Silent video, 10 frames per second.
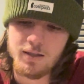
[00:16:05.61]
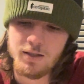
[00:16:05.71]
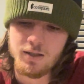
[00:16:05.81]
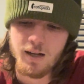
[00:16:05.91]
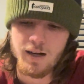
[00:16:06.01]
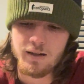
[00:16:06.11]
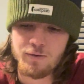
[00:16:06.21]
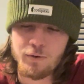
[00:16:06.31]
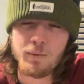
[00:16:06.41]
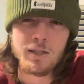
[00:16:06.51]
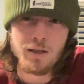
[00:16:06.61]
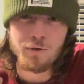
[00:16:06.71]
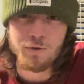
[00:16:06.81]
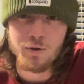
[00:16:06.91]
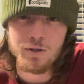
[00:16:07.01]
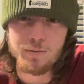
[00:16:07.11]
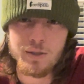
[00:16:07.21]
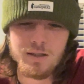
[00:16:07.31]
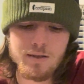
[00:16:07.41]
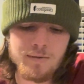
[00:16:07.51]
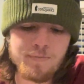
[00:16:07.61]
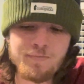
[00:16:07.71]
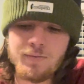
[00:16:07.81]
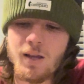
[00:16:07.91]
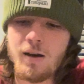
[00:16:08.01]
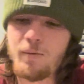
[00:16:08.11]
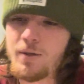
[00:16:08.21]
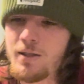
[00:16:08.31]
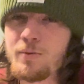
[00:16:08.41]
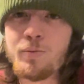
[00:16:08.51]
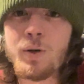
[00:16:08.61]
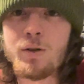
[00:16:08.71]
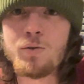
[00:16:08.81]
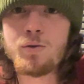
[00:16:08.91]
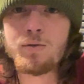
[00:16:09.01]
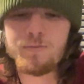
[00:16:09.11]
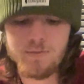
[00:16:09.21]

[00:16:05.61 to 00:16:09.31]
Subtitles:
just got it for myself for Christmas. It seems pretty cool.